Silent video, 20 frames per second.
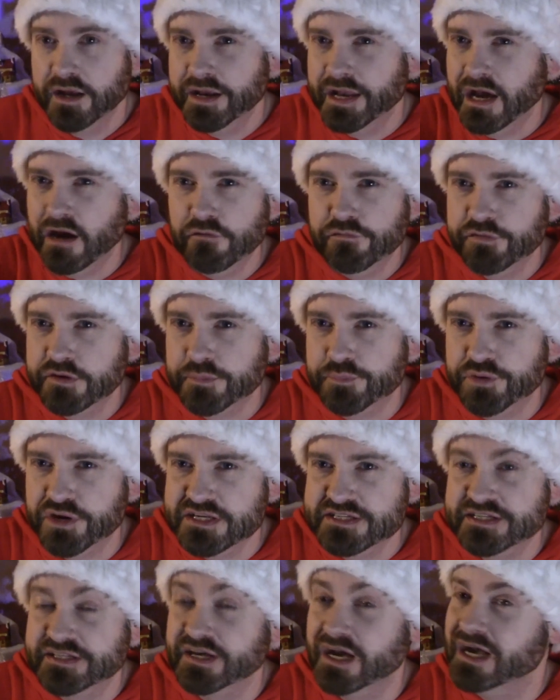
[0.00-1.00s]
Now for the
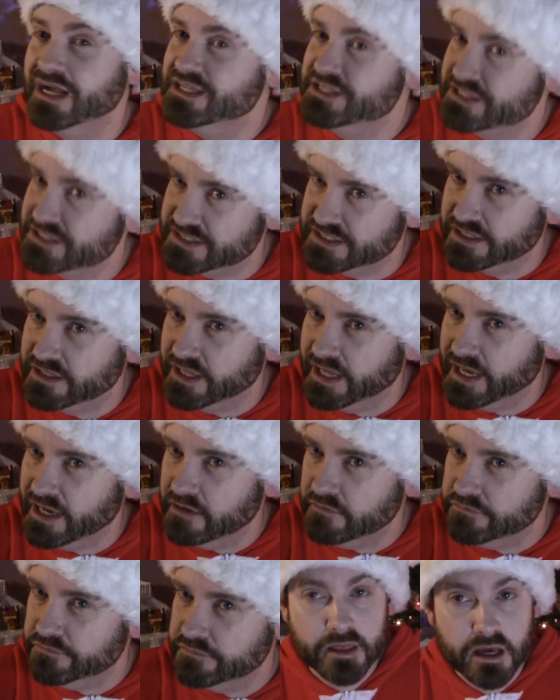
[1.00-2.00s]
present I still
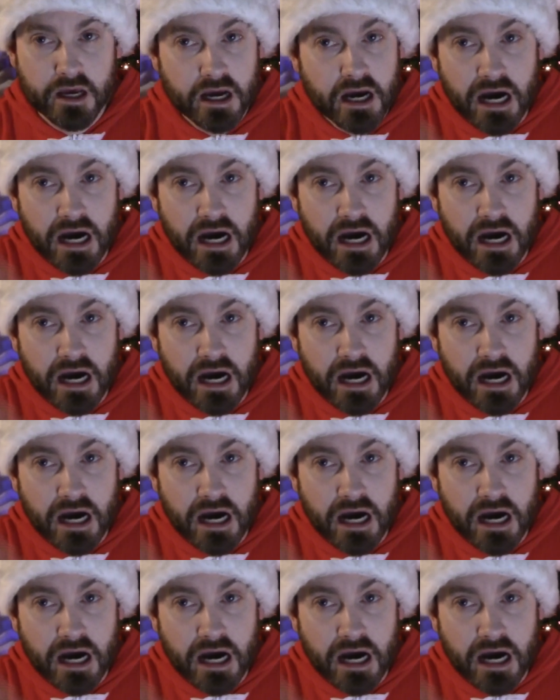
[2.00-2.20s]
have.